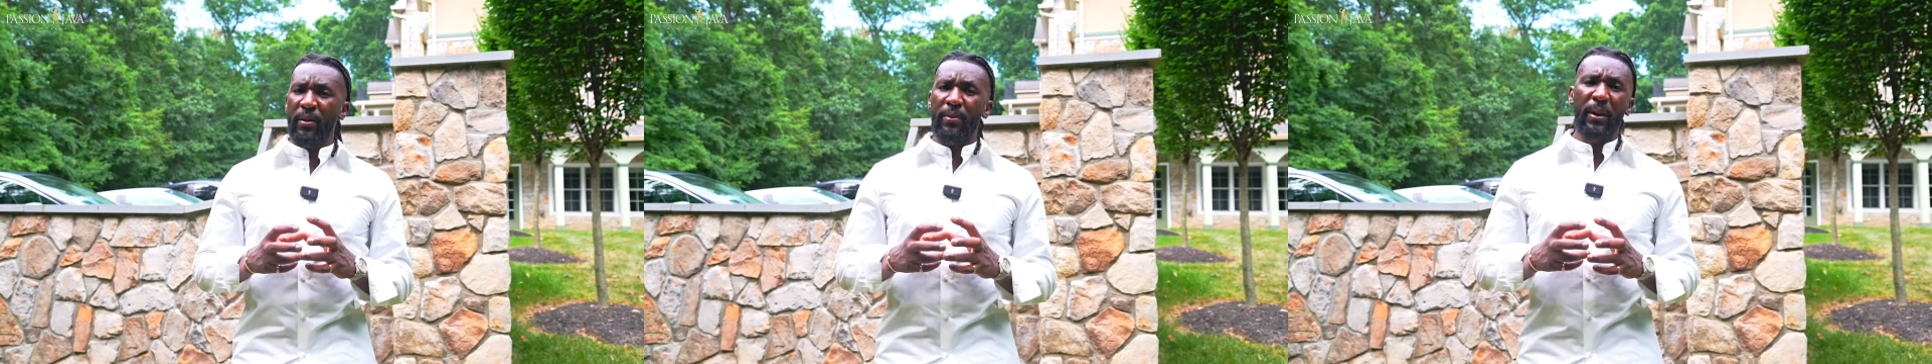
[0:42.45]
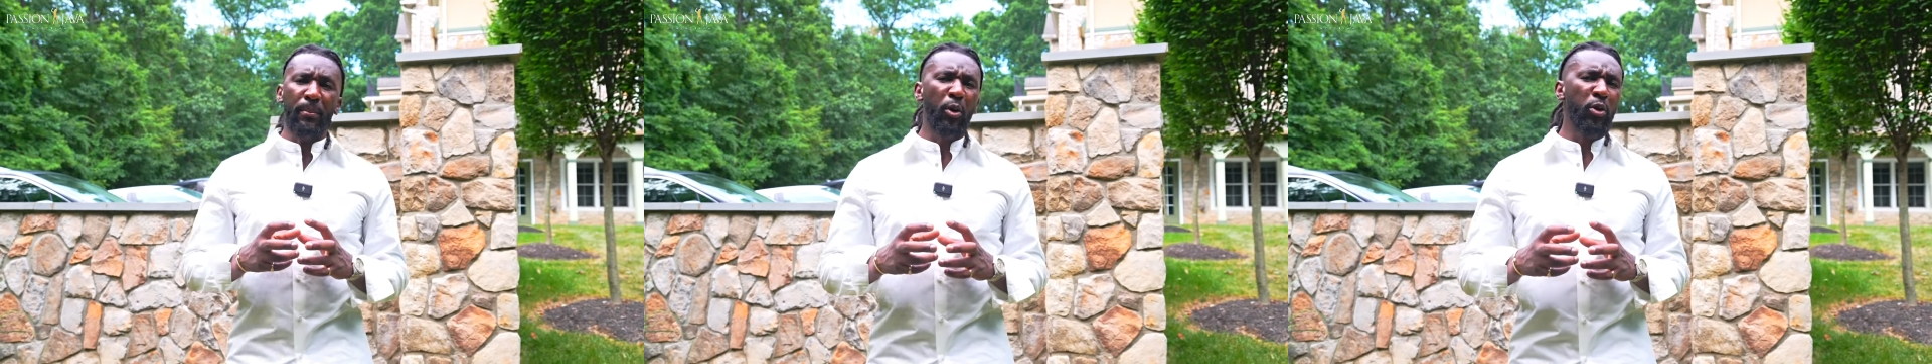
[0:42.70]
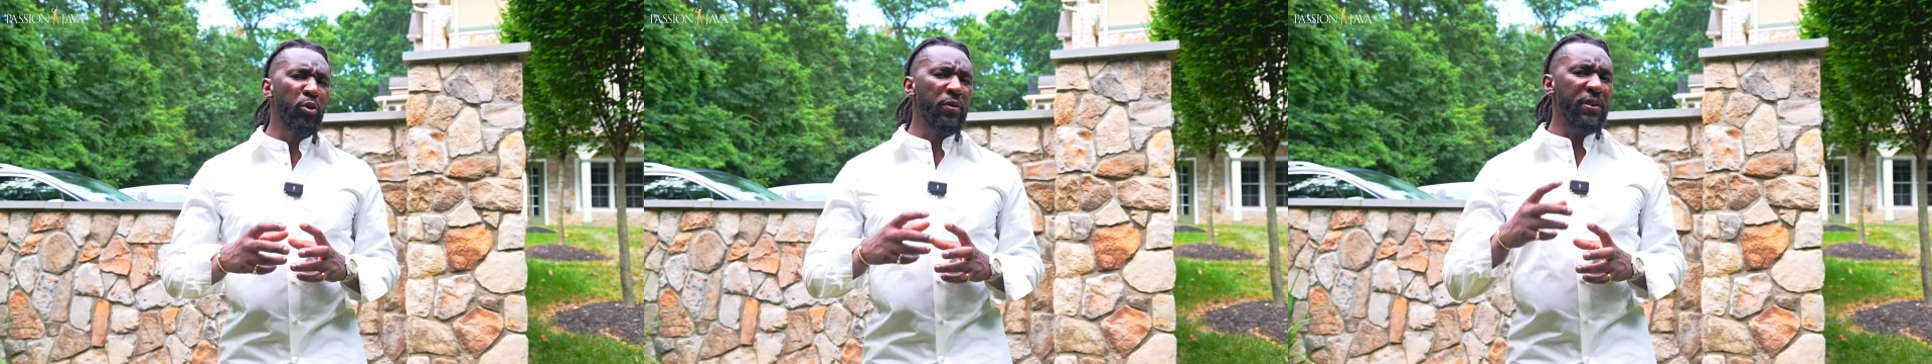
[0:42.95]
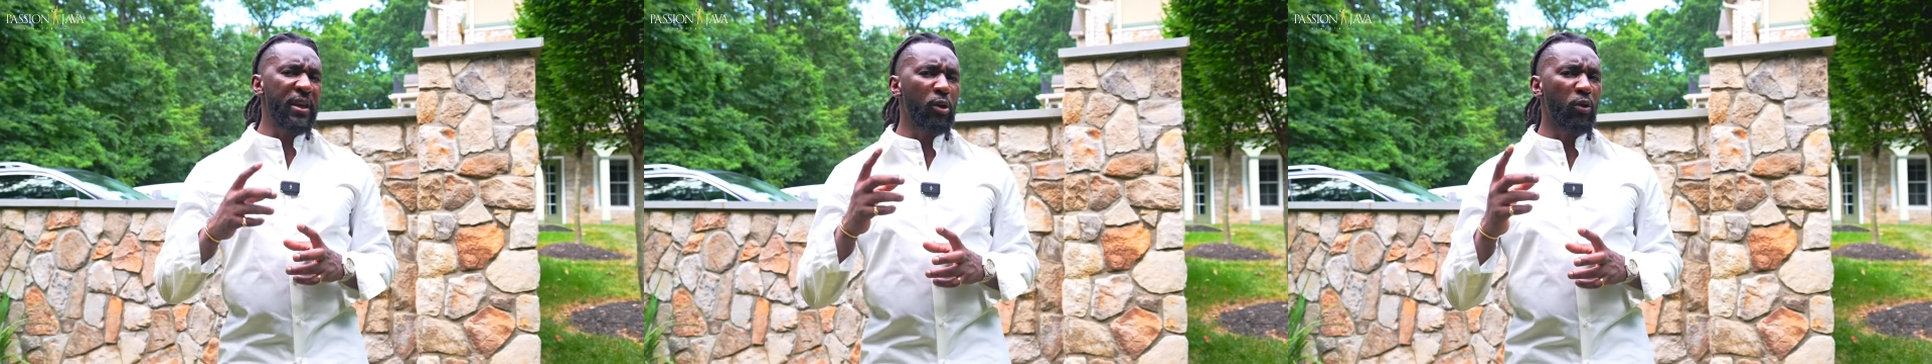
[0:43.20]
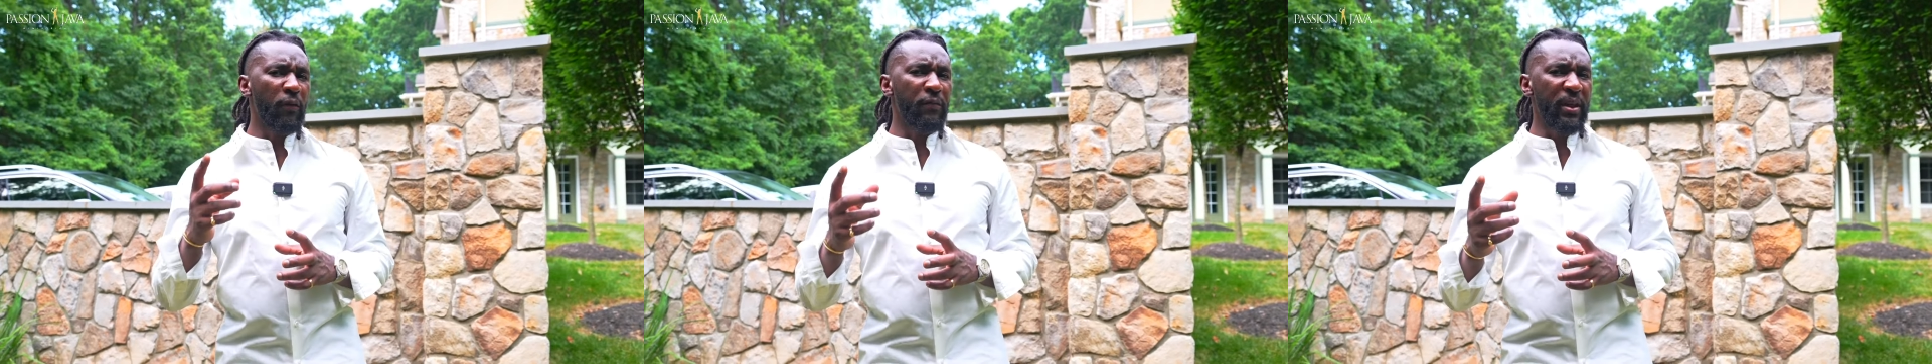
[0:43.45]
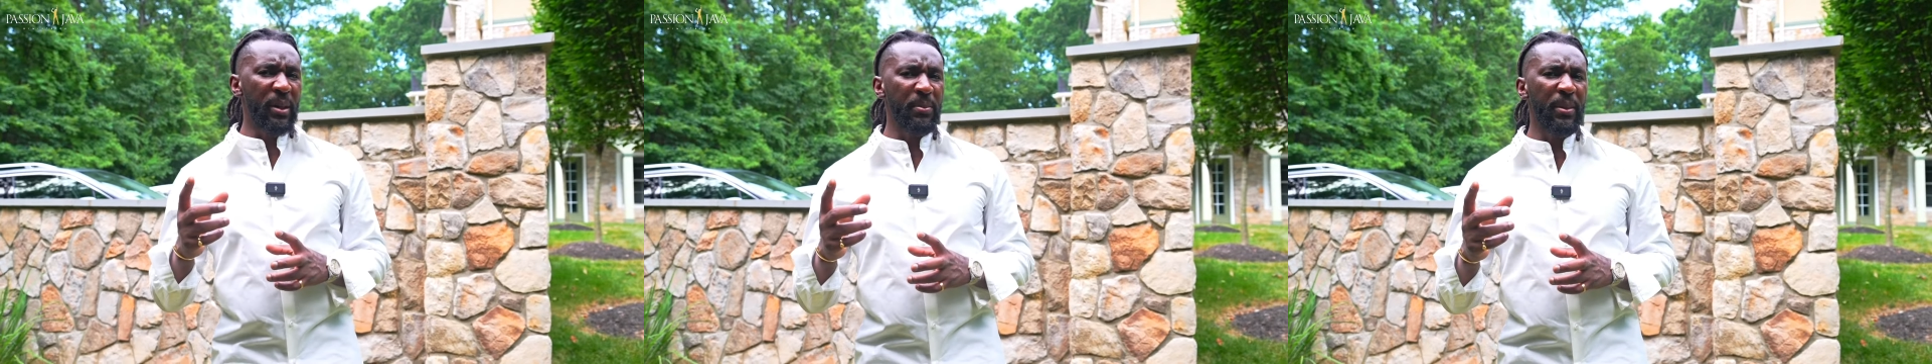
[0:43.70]
The more you think
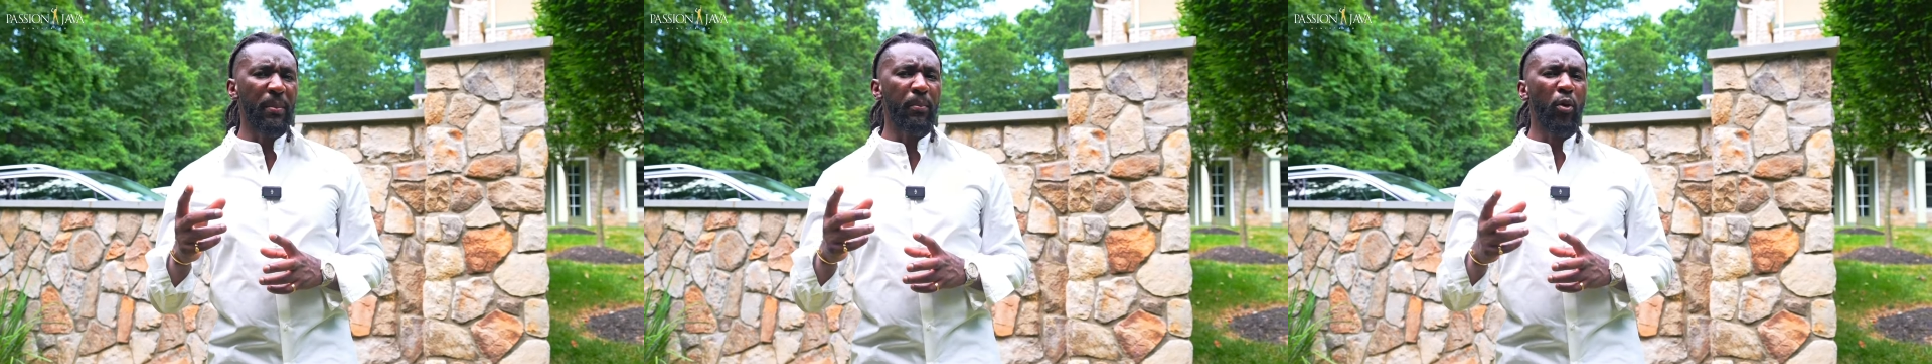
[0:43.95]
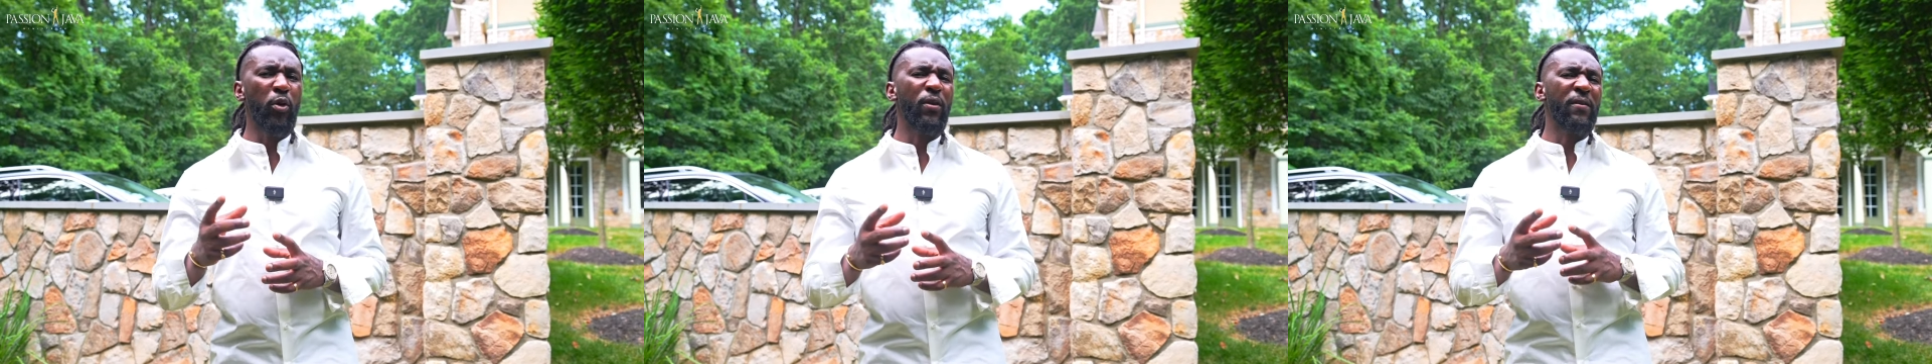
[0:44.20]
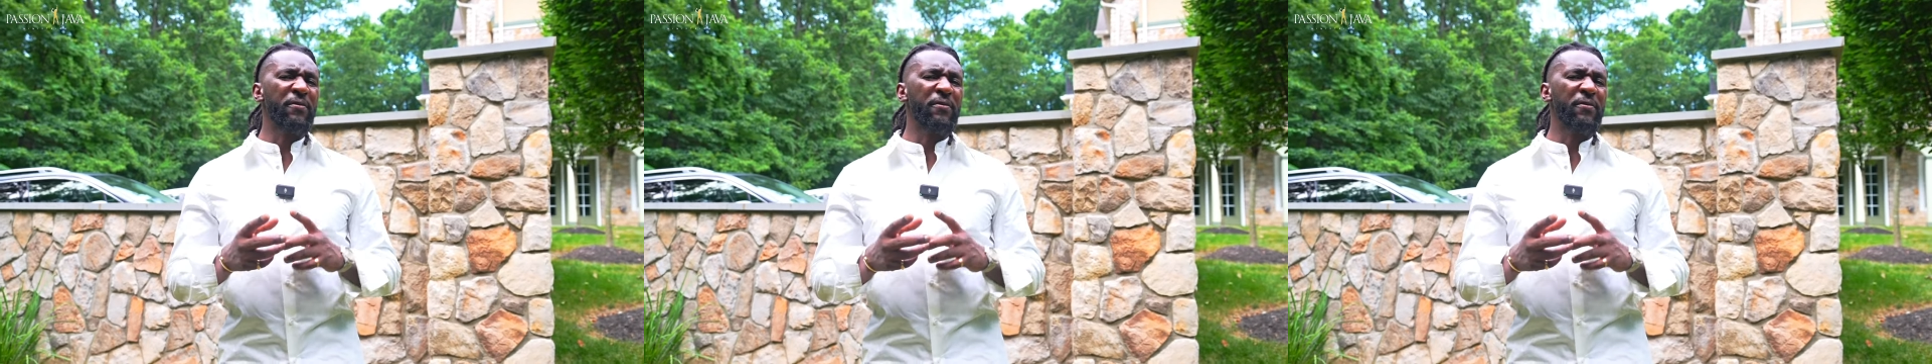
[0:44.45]
of them, the more you are